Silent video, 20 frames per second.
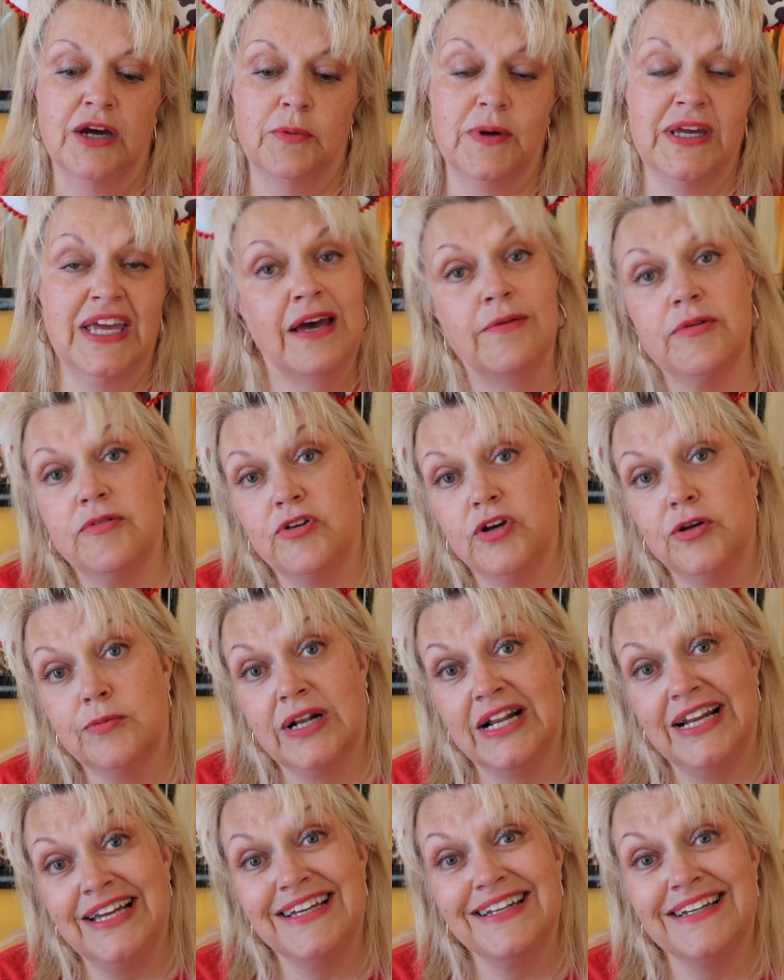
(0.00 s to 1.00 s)
We kept the room
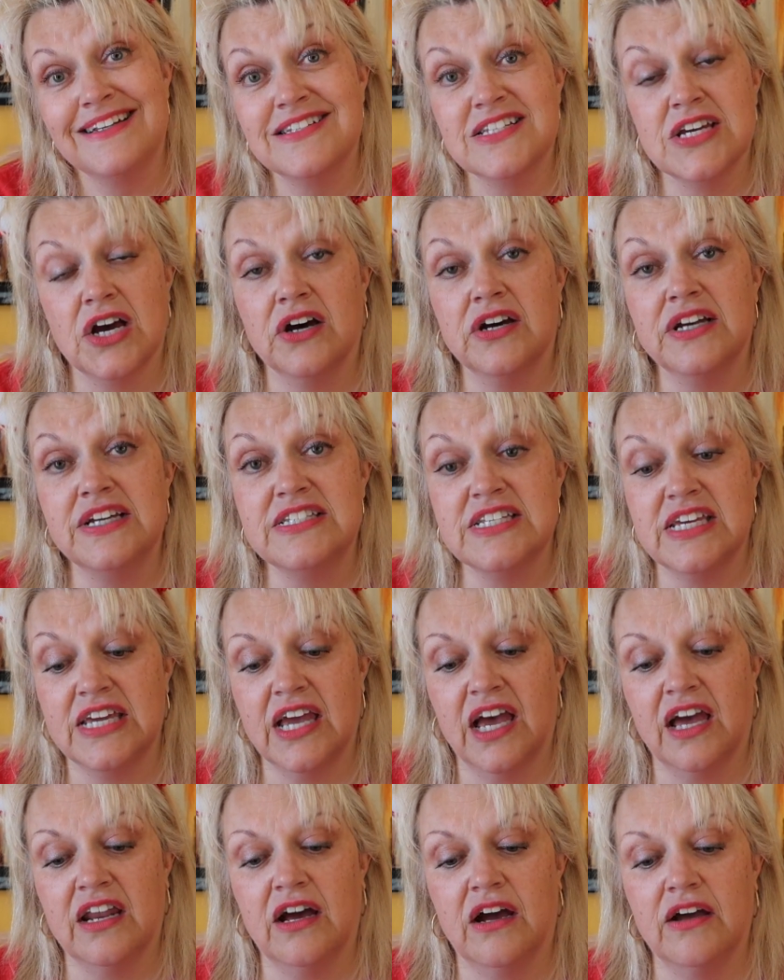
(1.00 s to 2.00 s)
clean and
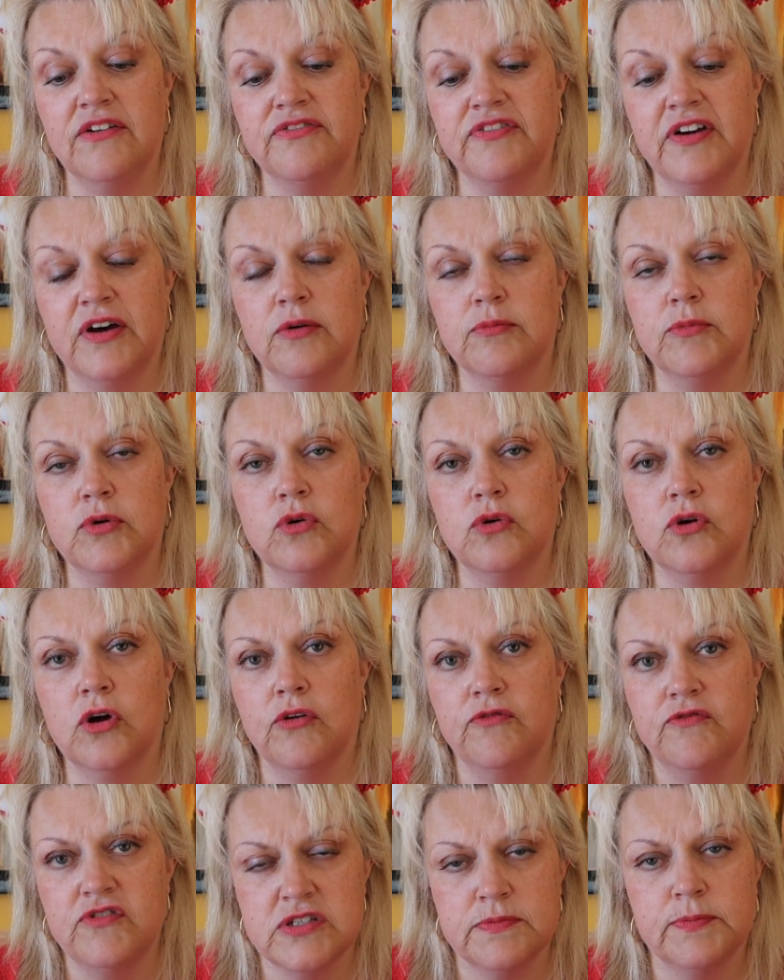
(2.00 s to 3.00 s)
tidy, and I felt more
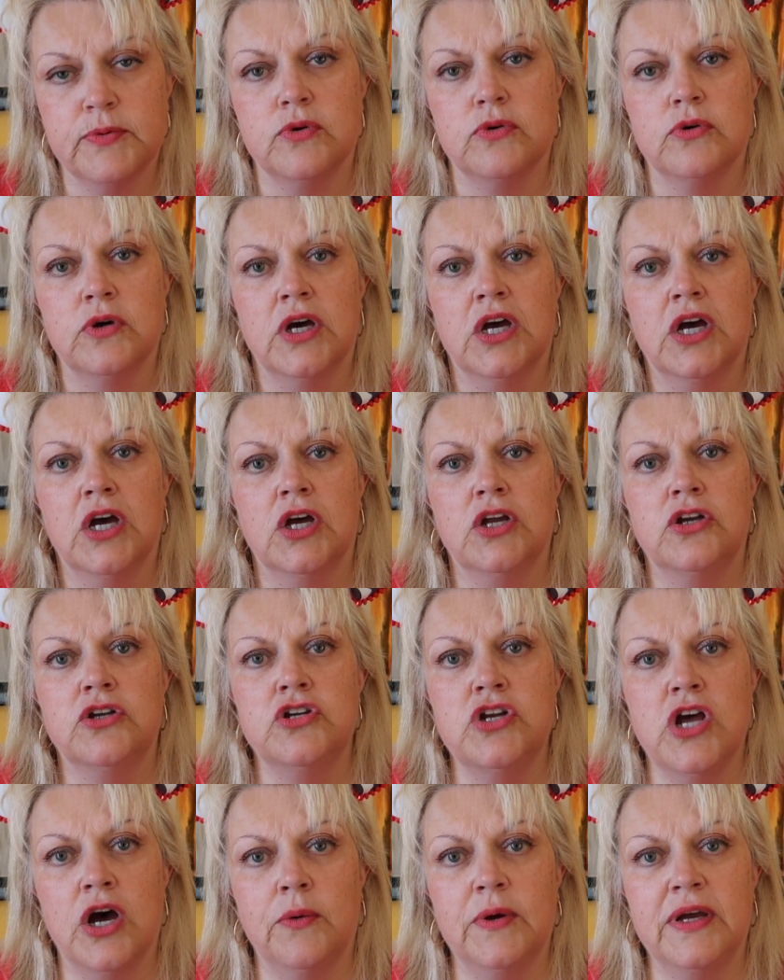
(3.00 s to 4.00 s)
comfortable
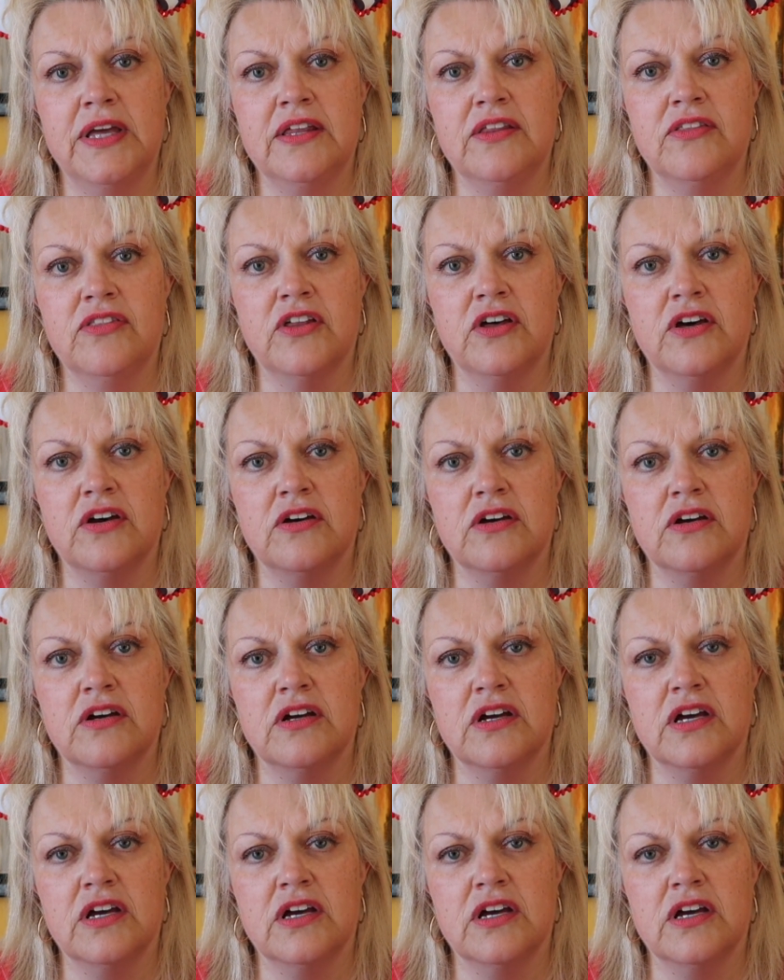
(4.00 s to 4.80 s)
knowing that